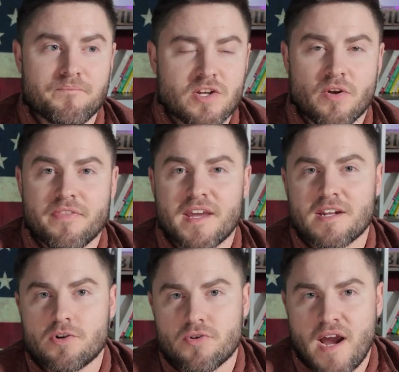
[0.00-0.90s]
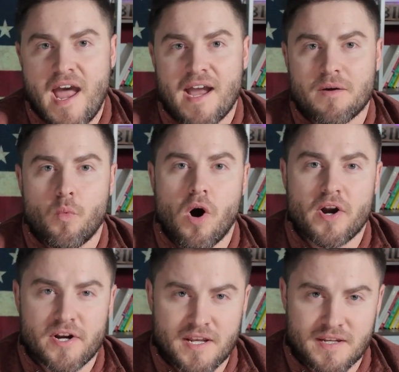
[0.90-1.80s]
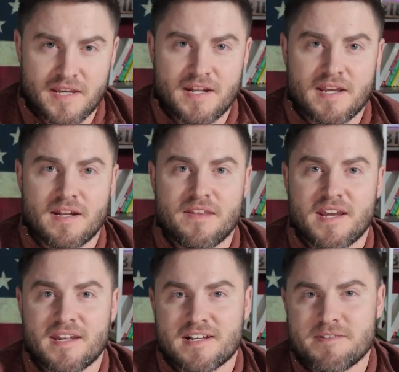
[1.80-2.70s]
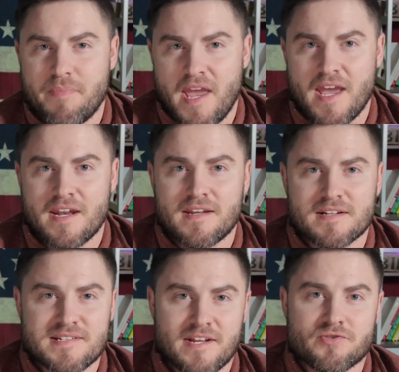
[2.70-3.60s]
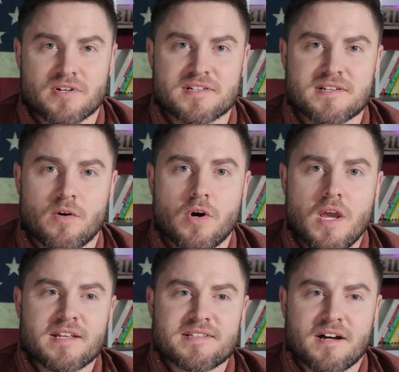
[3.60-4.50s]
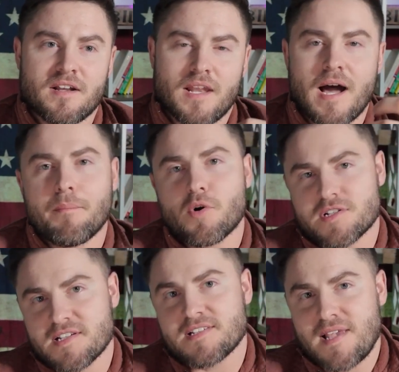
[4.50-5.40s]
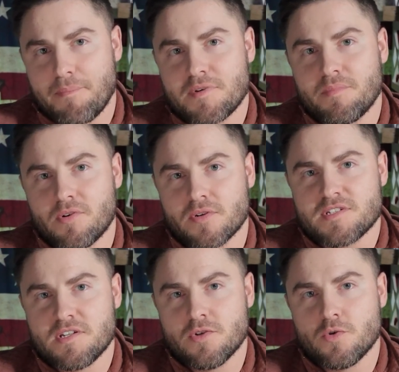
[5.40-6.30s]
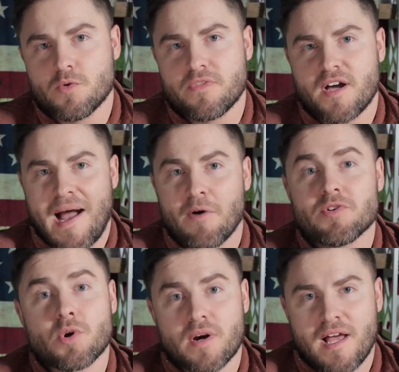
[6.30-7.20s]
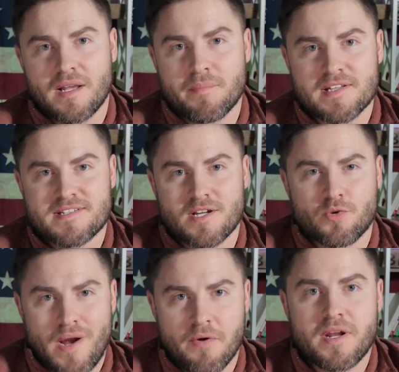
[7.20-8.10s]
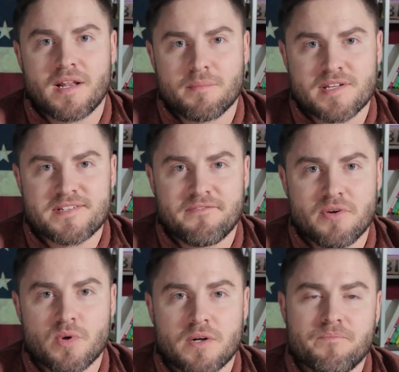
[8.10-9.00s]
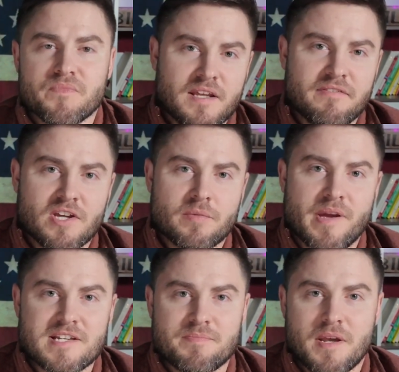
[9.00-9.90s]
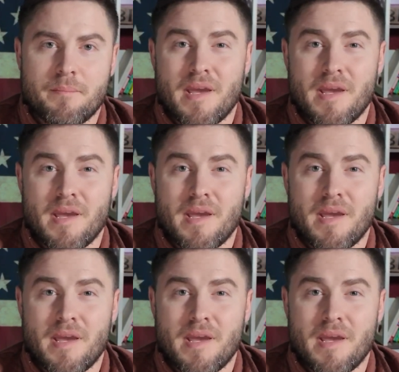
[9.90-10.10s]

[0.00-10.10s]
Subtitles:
you know, they can crack, water can get in, they can expand, etc. So it's a lot more susceptible to the outdoor elements, the ground elements, if you will, leaving your basement